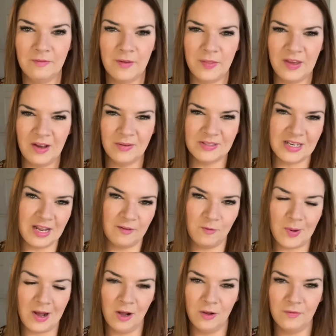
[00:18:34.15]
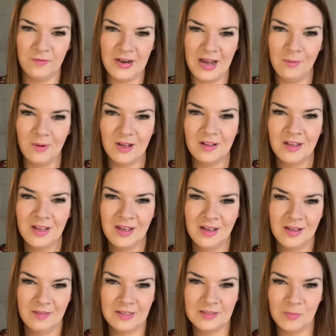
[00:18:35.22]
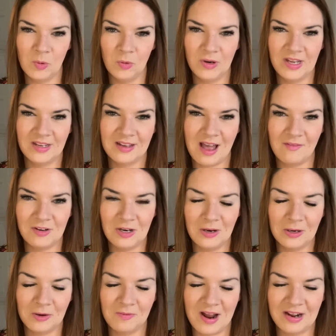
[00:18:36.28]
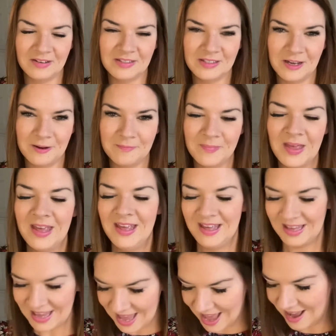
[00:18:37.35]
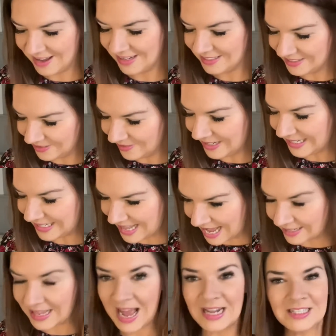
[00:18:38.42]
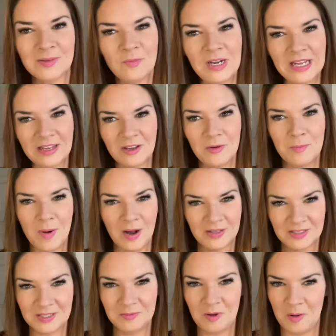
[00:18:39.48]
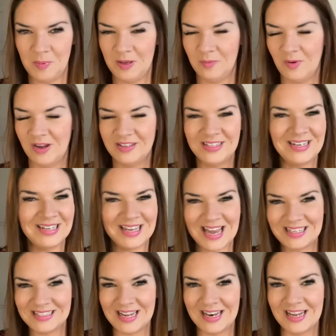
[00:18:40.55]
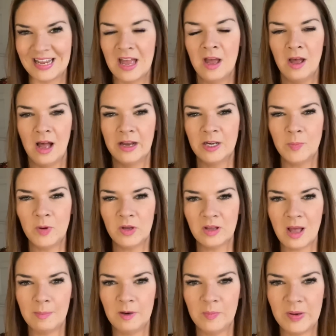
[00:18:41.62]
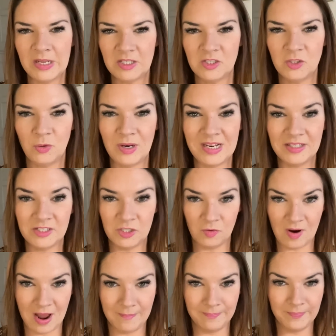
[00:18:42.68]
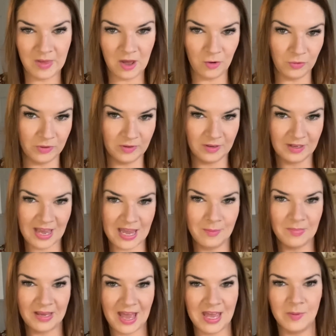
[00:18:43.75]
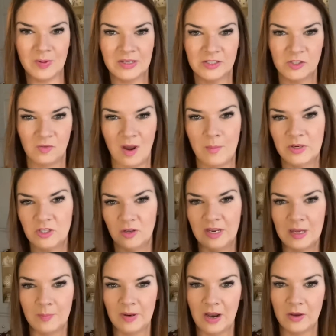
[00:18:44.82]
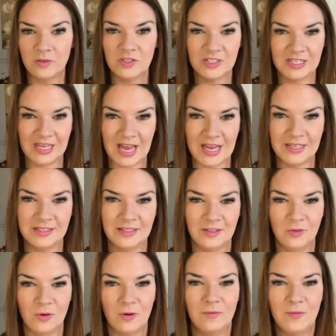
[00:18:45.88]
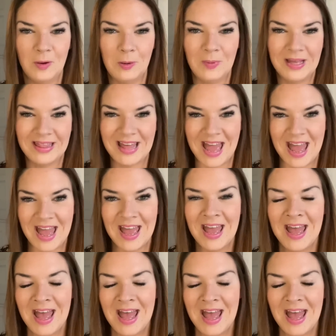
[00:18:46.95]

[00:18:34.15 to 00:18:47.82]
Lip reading: I think I was in there for about half an hour this morning having a look around. So yeah, I enjoyed that. They had some really cute mugs as well, by the way. I didn't get any. I'm going to put a couple of pictures on Instagram, on Kate McCabe Instagram, which I'll link below just in case you're not following there.